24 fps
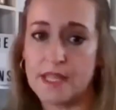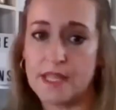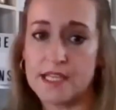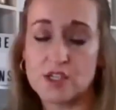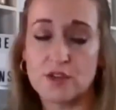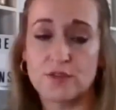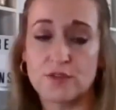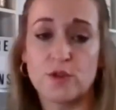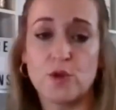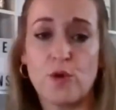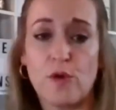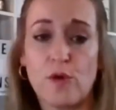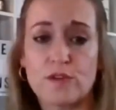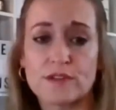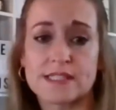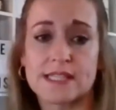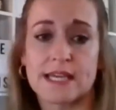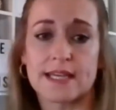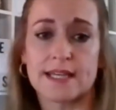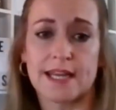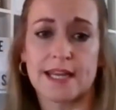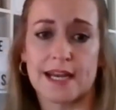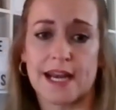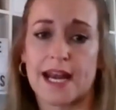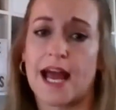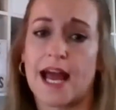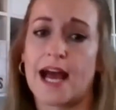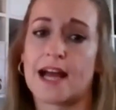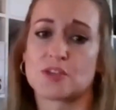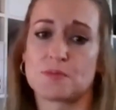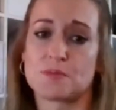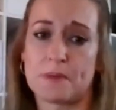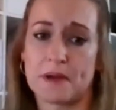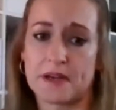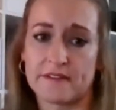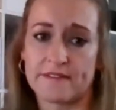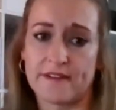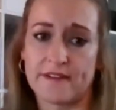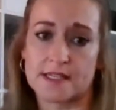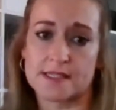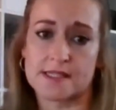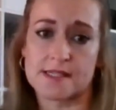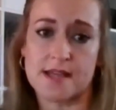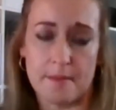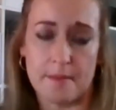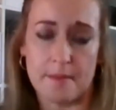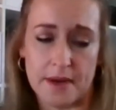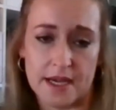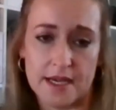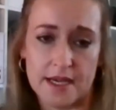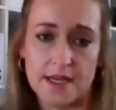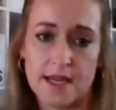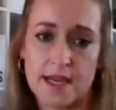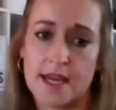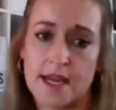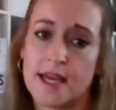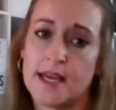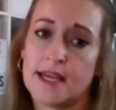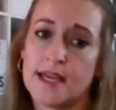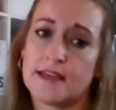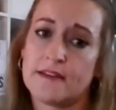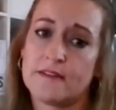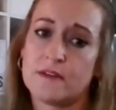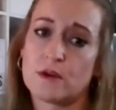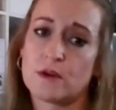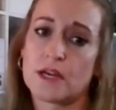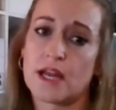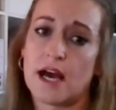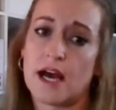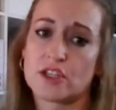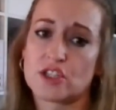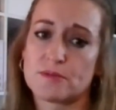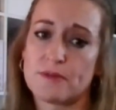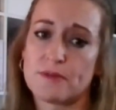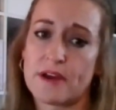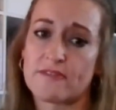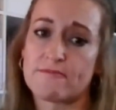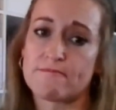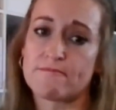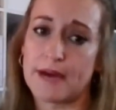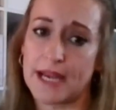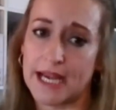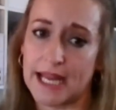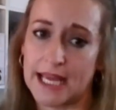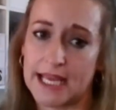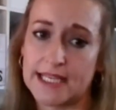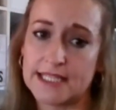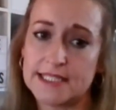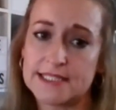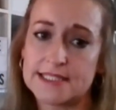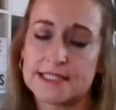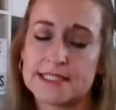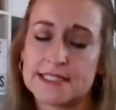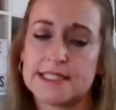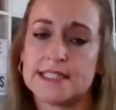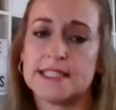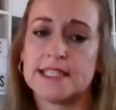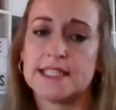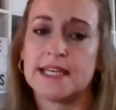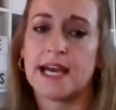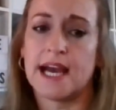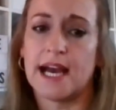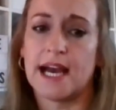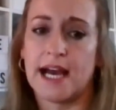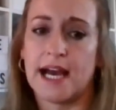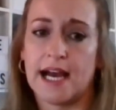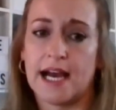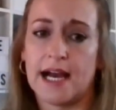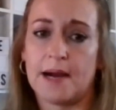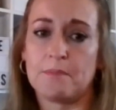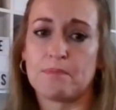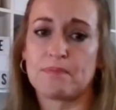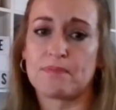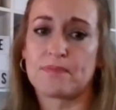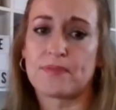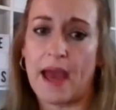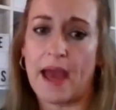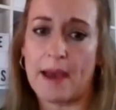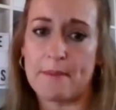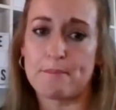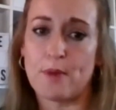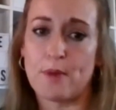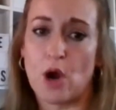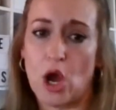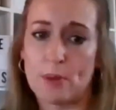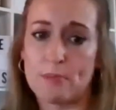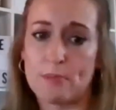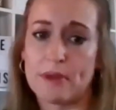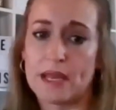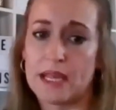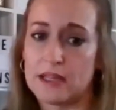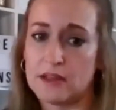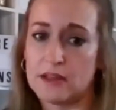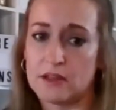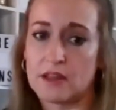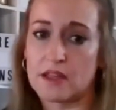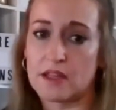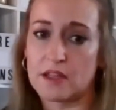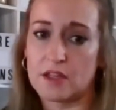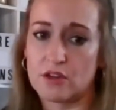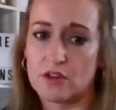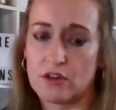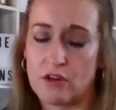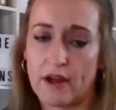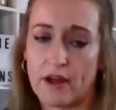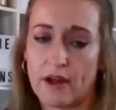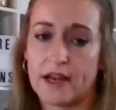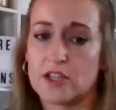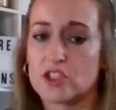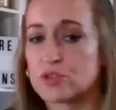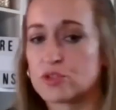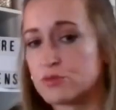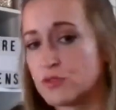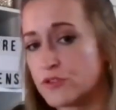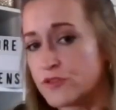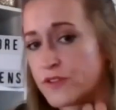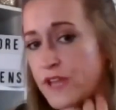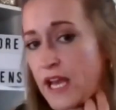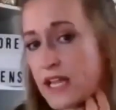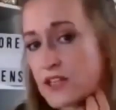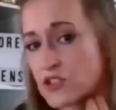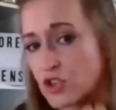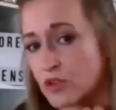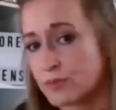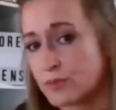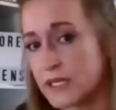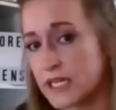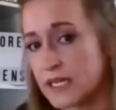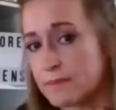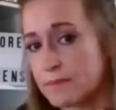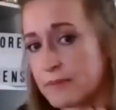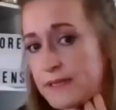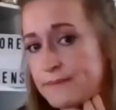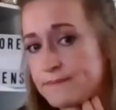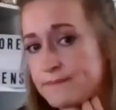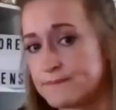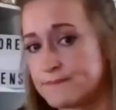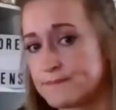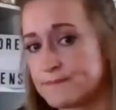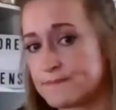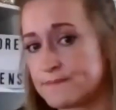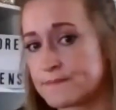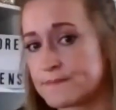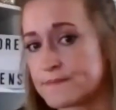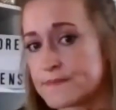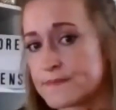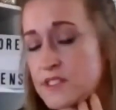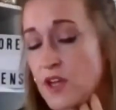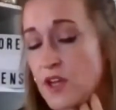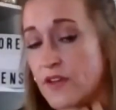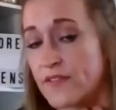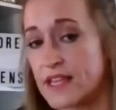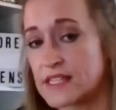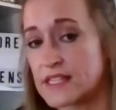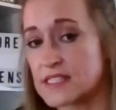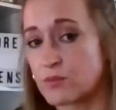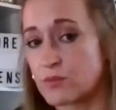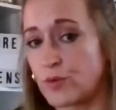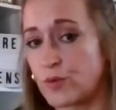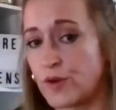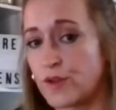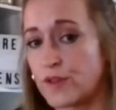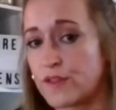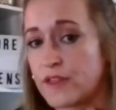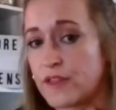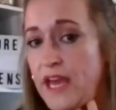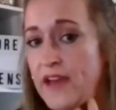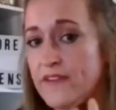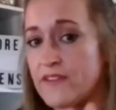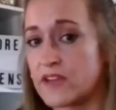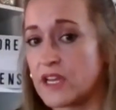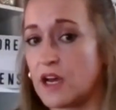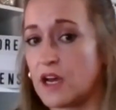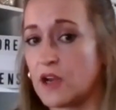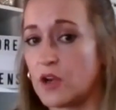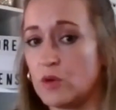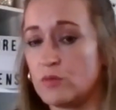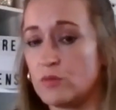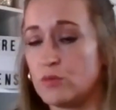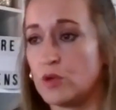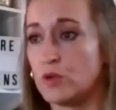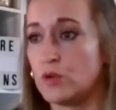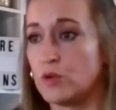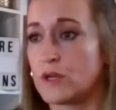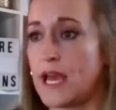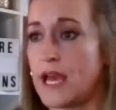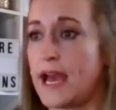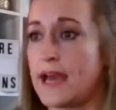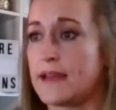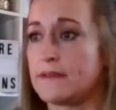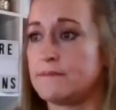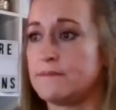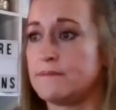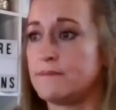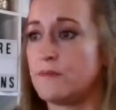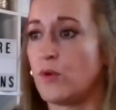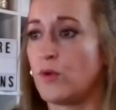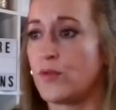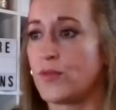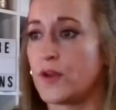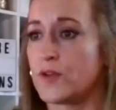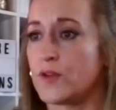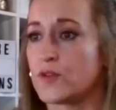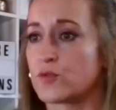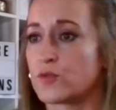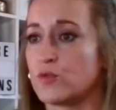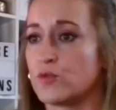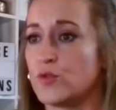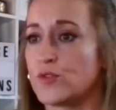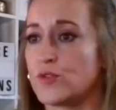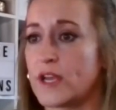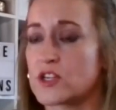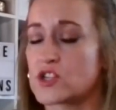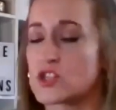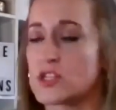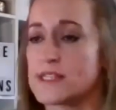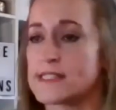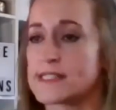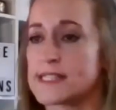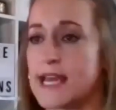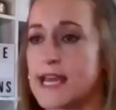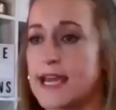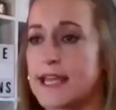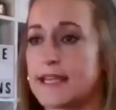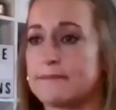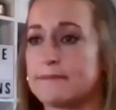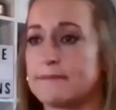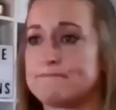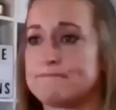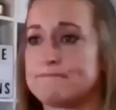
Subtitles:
So if you all of a sudden get a large benefactor come in, give you a large amount of money, that might mean that you're not eligible for that JobKeeper. So that's worth having a lot more look at, what those rules actually say.